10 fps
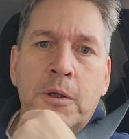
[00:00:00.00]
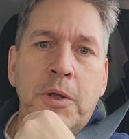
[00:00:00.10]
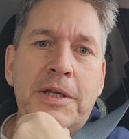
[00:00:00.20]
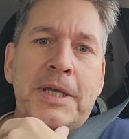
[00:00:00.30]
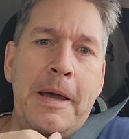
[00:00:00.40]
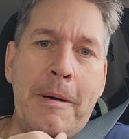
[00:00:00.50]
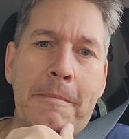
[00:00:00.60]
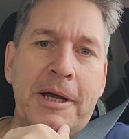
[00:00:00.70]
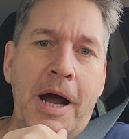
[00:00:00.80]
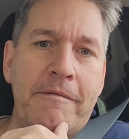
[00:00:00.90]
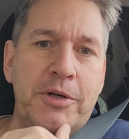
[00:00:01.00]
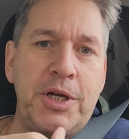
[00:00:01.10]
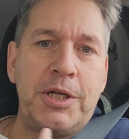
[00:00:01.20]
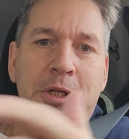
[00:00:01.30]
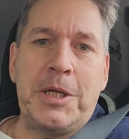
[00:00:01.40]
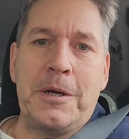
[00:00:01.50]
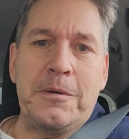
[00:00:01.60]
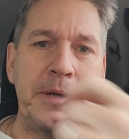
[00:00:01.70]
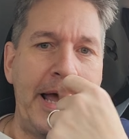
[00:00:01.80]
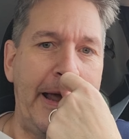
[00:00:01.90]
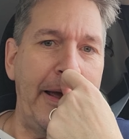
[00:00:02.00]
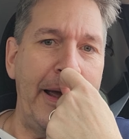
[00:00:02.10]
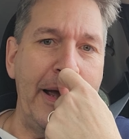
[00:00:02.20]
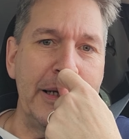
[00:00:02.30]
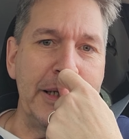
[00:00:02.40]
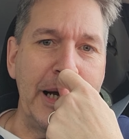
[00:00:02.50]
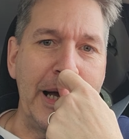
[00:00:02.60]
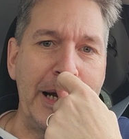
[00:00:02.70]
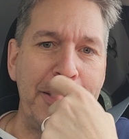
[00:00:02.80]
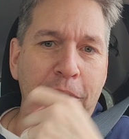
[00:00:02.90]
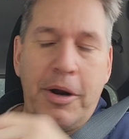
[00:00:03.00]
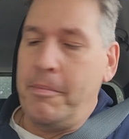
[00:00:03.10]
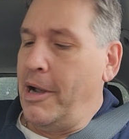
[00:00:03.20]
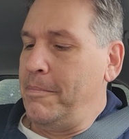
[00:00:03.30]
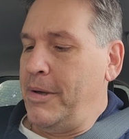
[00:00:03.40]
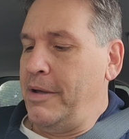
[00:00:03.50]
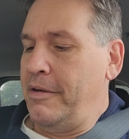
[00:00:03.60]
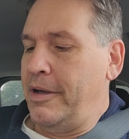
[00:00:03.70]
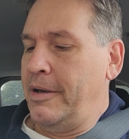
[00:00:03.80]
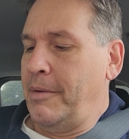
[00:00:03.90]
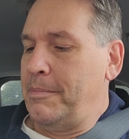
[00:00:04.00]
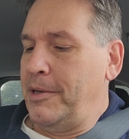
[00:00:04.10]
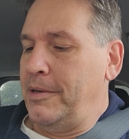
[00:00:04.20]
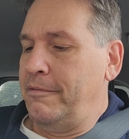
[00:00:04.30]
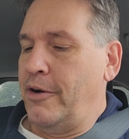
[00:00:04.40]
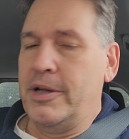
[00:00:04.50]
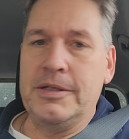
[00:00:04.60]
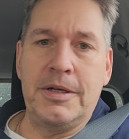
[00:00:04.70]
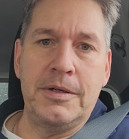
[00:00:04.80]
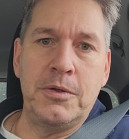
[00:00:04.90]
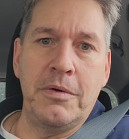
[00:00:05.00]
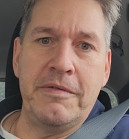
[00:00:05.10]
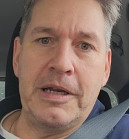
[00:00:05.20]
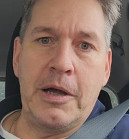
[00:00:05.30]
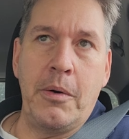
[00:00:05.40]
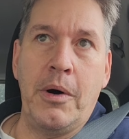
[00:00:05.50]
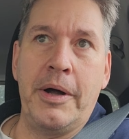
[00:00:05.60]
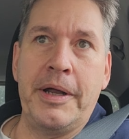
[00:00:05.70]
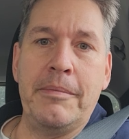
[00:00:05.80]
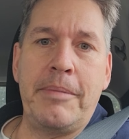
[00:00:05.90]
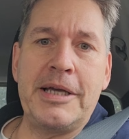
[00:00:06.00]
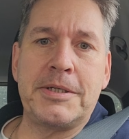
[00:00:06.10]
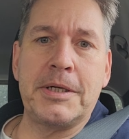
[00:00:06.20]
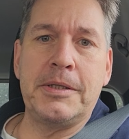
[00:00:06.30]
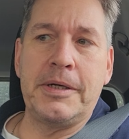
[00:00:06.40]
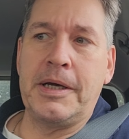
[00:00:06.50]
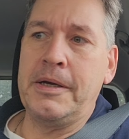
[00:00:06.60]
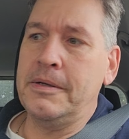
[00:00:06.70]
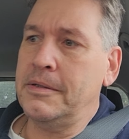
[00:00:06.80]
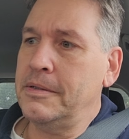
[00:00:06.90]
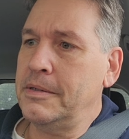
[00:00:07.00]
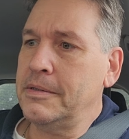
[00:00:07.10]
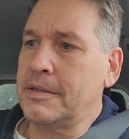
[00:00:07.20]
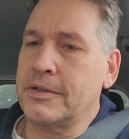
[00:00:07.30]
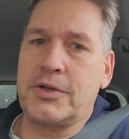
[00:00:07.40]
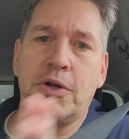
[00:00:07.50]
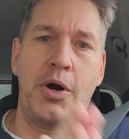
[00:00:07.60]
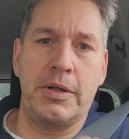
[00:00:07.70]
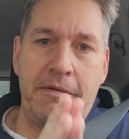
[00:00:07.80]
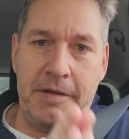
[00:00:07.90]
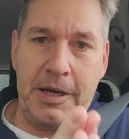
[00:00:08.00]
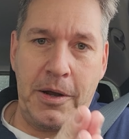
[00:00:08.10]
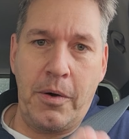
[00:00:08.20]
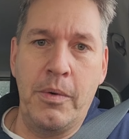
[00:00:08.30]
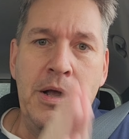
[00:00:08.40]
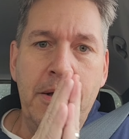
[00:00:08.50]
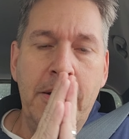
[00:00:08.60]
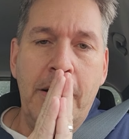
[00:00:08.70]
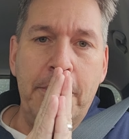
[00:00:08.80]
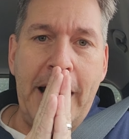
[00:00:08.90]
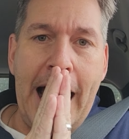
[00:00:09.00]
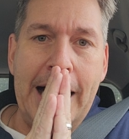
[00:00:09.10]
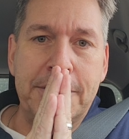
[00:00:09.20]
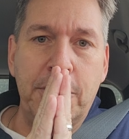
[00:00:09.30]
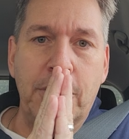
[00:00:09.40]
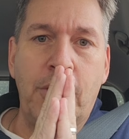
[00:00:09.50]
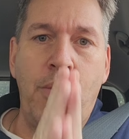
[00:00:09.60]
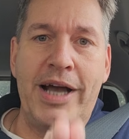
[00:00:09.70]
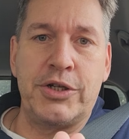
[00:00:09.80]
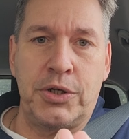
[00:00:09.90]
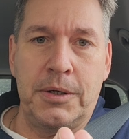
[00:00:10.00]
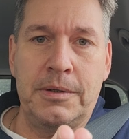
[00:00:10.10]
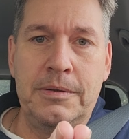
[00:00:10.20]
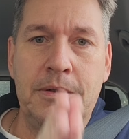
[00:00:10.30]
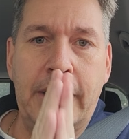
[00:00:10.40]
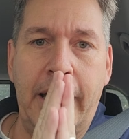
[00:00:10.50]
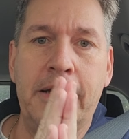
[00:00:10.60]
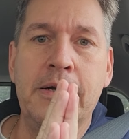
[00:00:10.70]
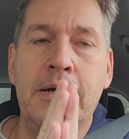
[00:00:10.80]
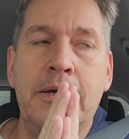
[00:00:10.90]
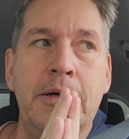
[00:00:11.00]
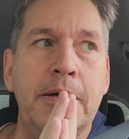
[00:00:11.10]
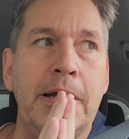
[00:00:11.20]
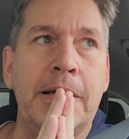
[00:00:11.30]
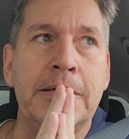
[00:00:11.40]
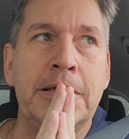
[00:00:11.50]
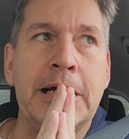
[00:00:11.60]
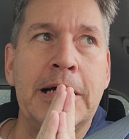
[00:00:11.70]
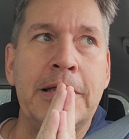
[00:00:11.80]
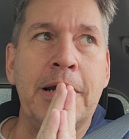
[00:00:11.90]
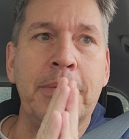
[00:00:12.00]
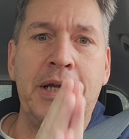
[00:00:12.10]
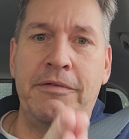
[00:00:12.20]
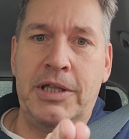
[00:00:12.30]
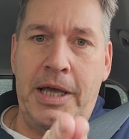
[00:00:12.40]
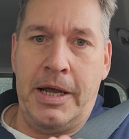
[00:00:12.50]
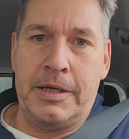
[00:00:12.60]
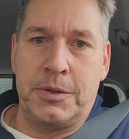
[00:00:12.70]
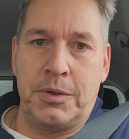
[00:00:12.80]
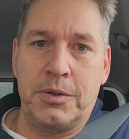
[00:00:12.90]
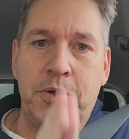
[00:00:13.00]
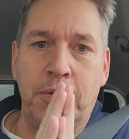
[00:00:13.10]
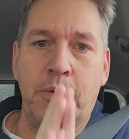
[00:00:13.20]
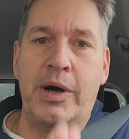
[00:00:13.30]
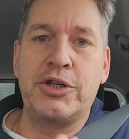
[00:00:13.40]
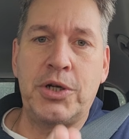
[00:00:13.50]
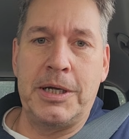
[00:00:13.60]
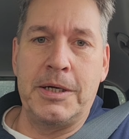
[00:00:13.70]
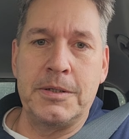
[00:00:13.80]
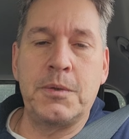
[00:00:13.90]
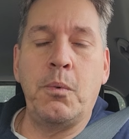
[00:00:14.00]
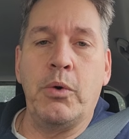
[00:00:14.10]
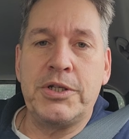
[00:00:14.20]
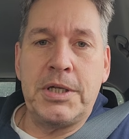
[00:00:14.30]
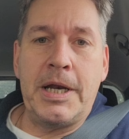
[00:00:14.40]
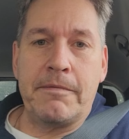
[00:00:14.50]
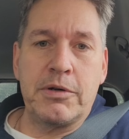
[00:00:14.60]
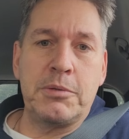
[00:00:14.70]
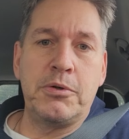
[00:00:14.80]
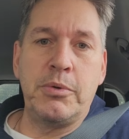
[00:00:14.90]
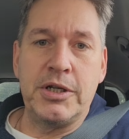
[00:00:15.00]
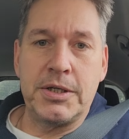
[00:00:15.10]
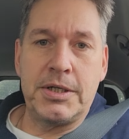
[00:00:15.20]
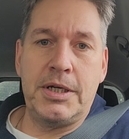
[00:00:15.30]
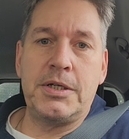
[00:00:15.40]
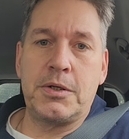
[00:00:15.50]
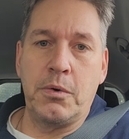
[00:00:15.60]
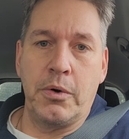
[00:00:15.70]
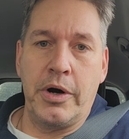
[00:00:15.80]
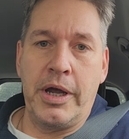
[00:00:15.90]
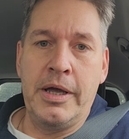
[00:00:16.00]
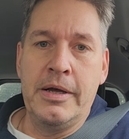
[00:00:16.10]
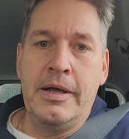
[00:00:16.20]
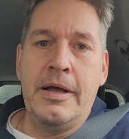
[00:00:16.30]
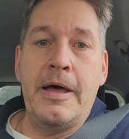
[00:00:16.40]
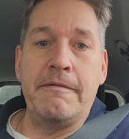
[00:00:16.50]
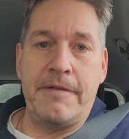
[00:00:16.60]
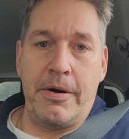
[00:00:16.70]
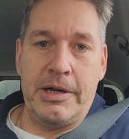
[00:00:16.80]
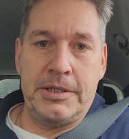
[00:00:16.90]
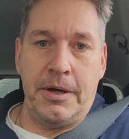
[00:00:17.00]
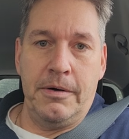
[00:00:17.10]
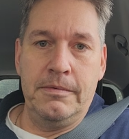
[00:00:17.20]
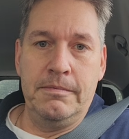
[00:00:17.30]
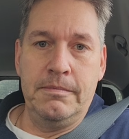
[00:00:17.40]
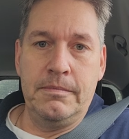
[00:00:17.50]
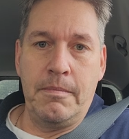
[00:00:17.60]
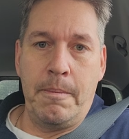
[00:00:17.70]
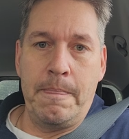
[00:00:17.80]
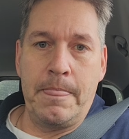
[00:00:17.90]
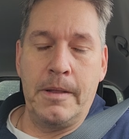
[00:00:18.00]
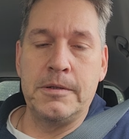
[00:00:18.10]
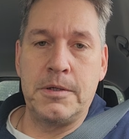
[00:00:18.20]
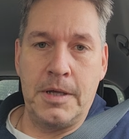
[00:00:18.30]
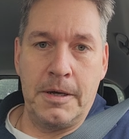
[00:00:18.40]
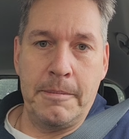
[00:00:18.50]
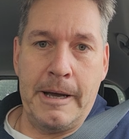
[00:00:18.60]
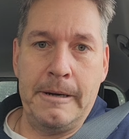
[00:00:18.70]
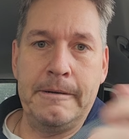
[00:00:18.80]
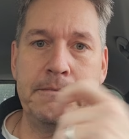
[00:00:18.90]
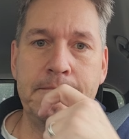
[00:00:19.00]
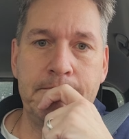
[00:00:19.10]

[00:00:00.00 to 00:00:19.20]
So this came up in conversation the other day, and I thought it might be fun to do a video on it. Basically, to start the video, I'm going to ask you a question, okay? And then I'm going to give you the answer. So the question is, what's the difference between a sea story and a fairy tale? I'll let you think about it.